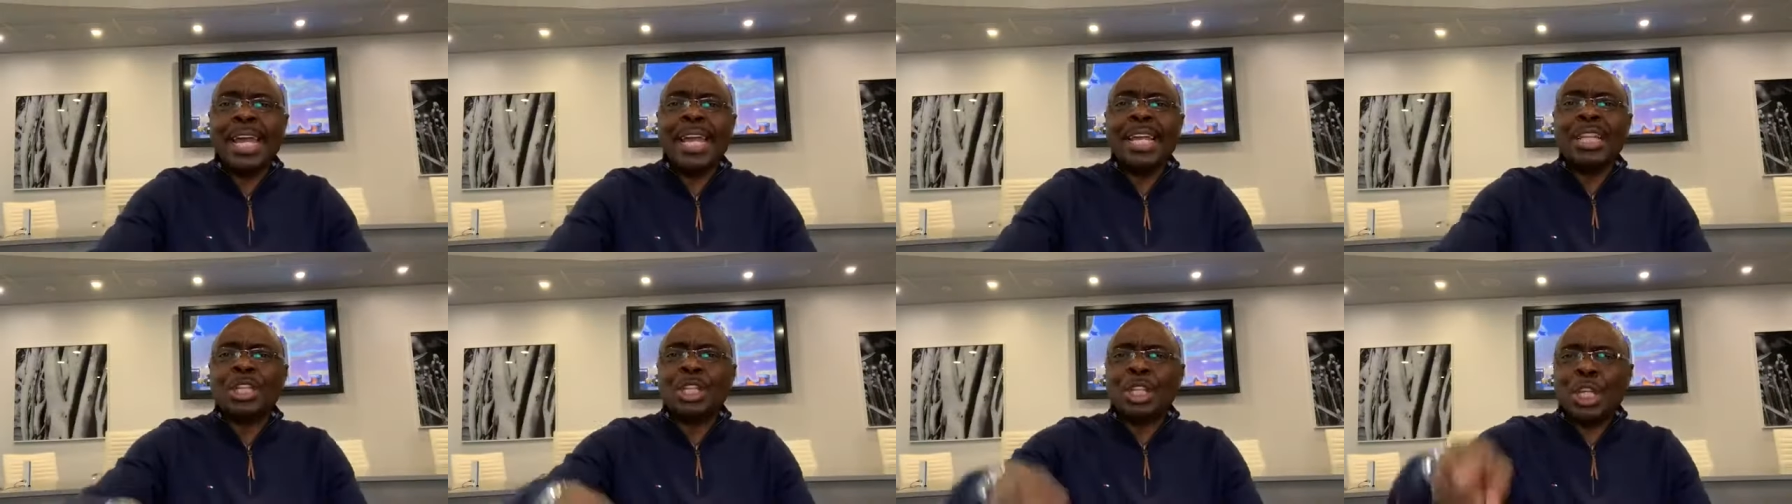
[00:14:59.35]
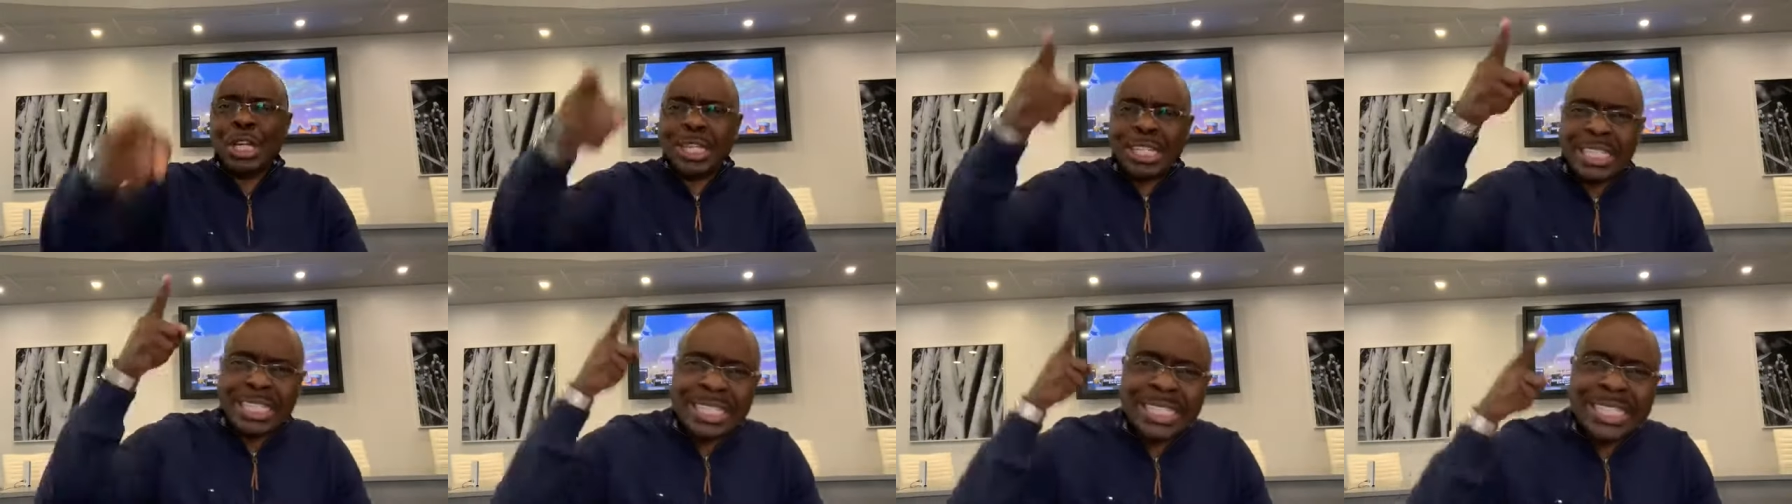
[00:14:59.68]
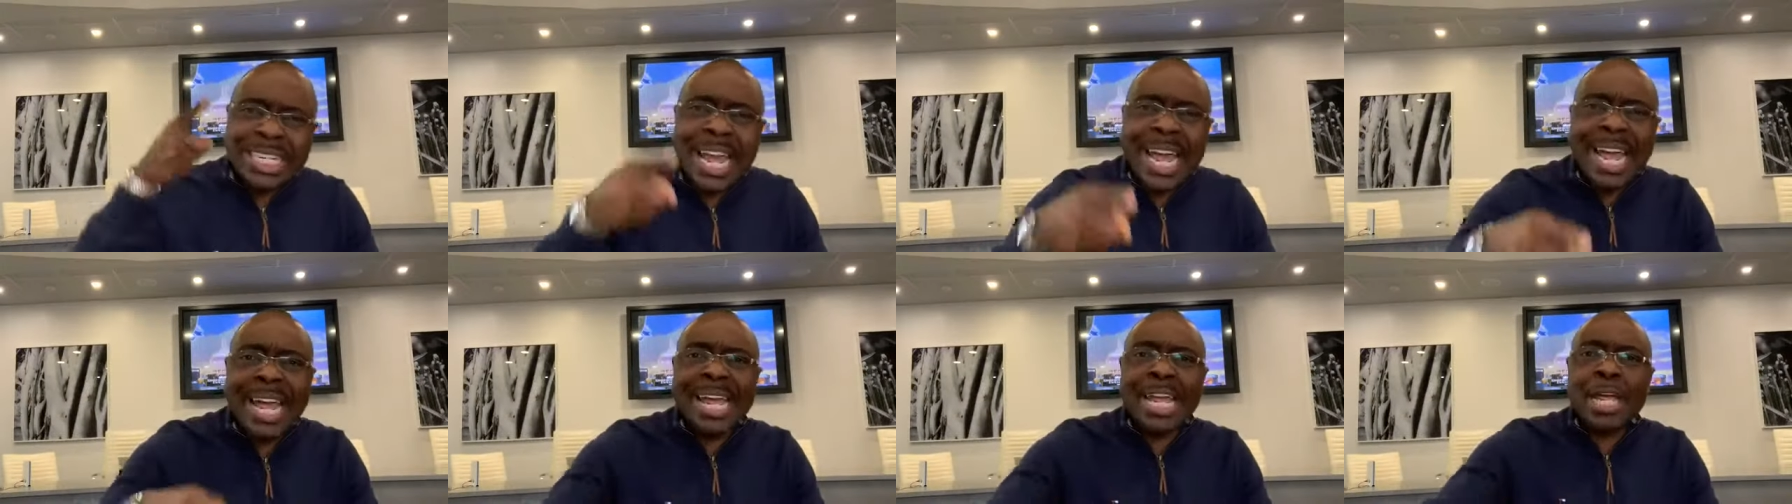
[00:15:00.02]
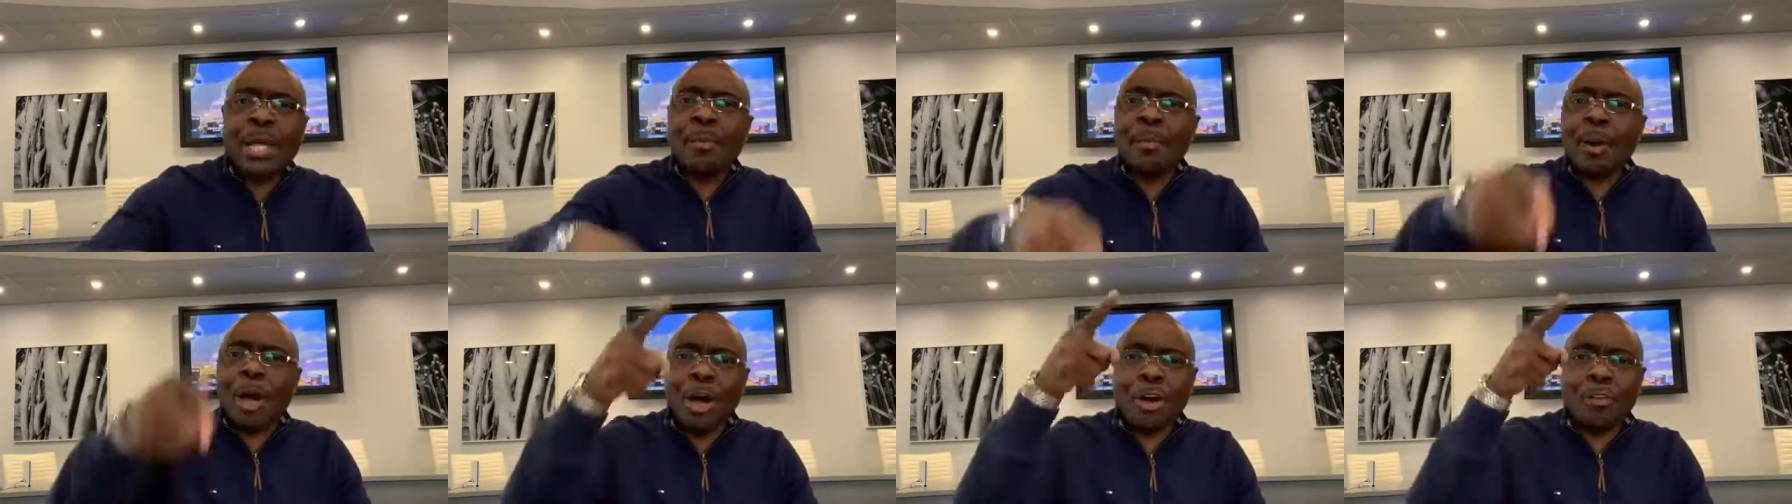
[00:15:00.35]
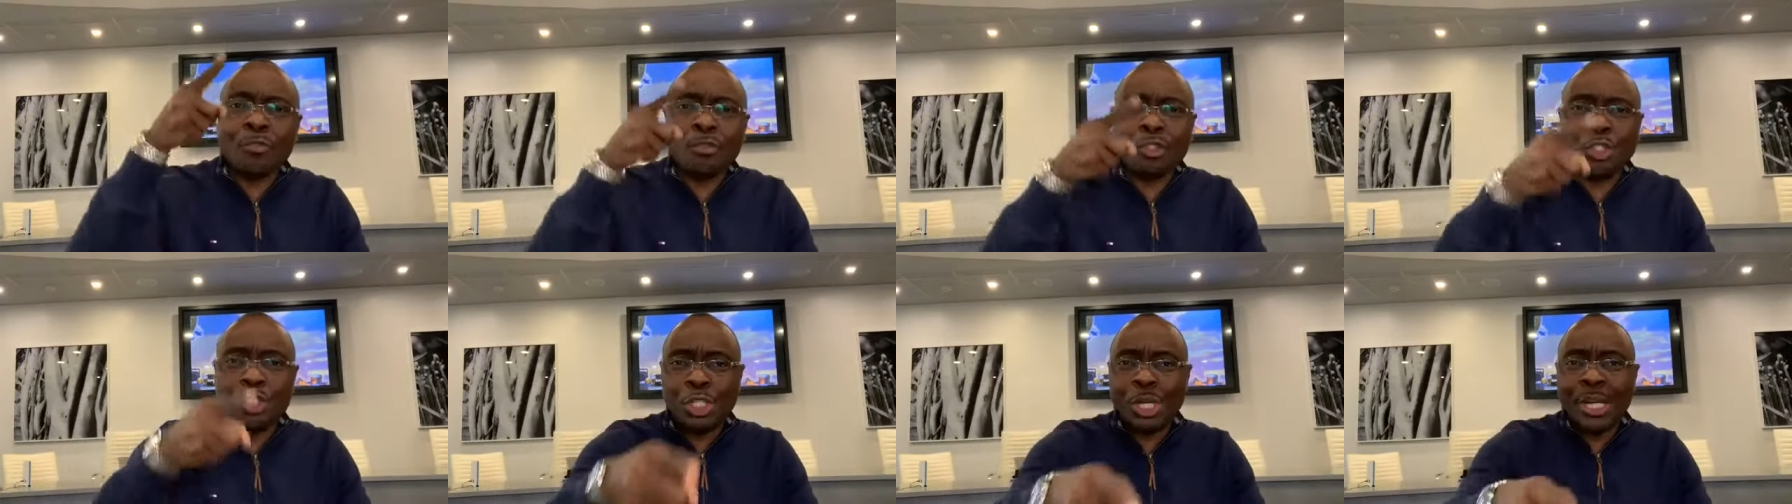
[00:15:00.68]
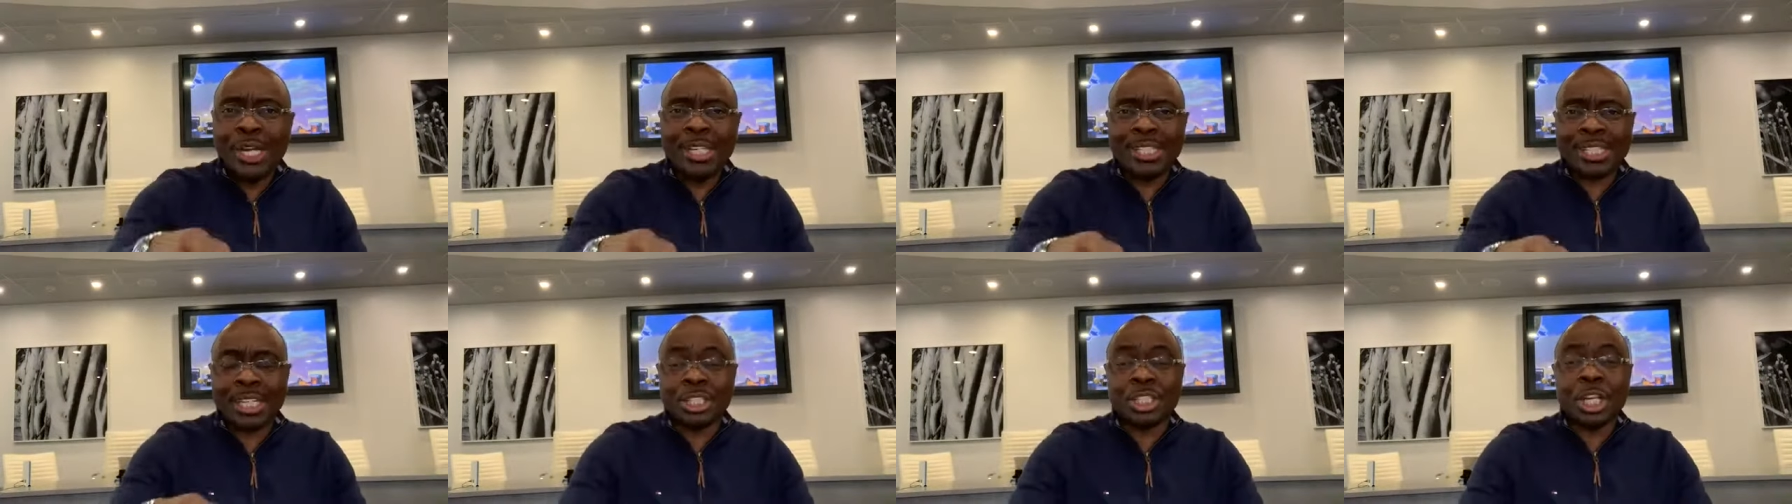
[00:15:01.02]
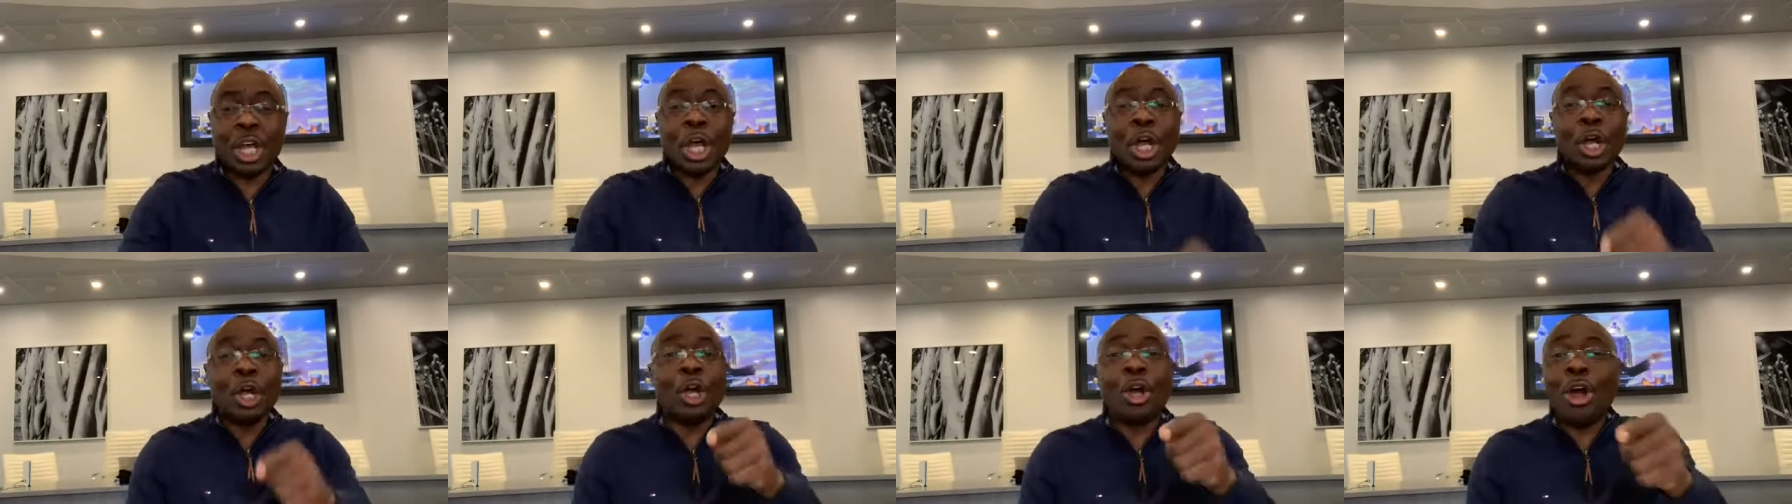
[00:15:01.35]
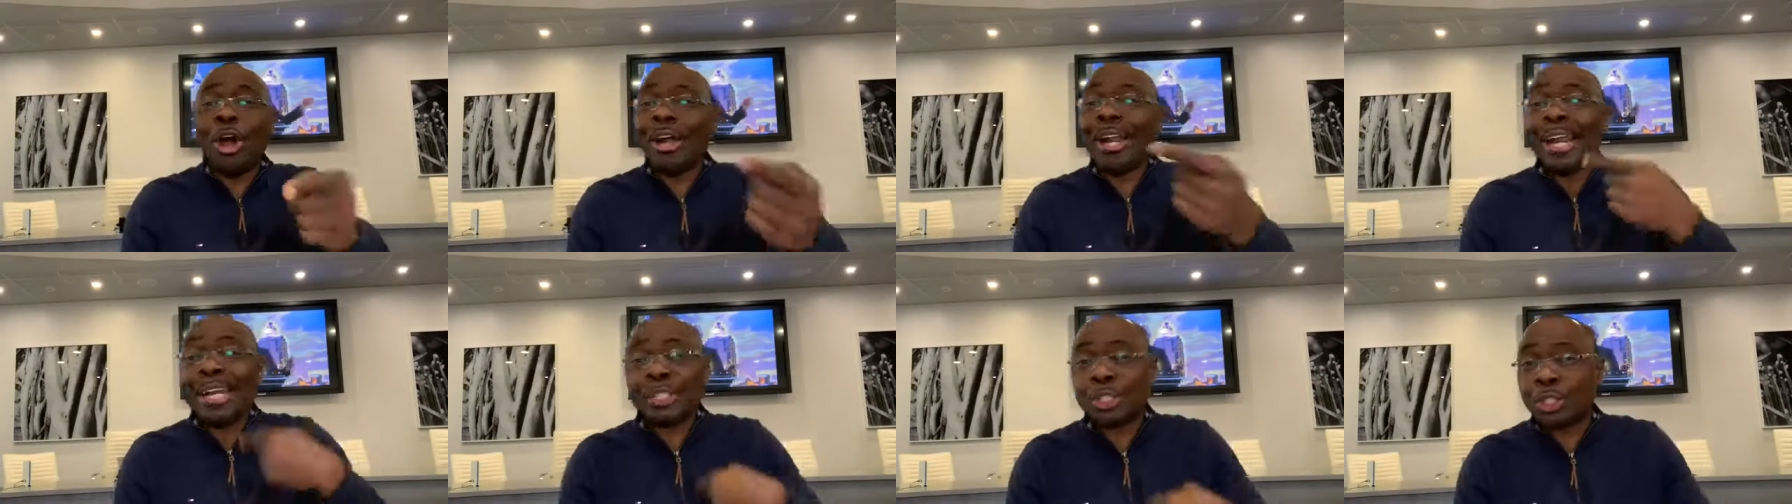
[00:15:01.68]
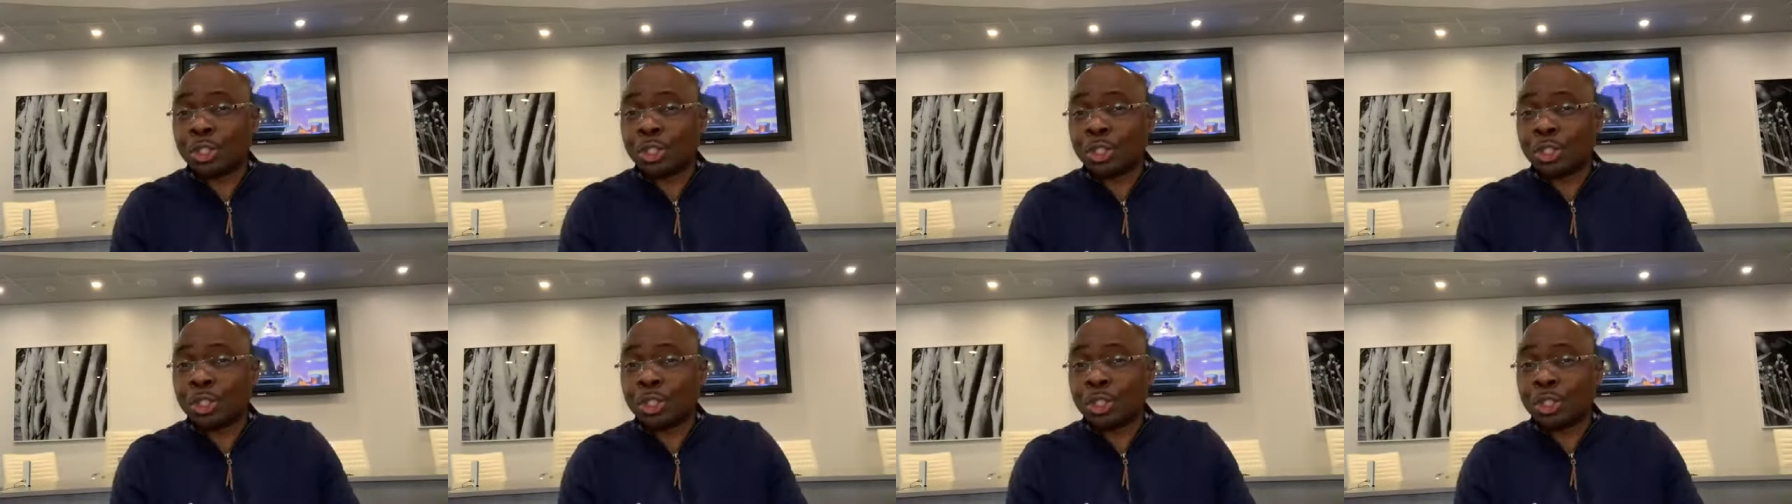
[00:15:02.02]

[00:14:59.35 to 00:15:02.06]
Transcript: in the name of Jesus. God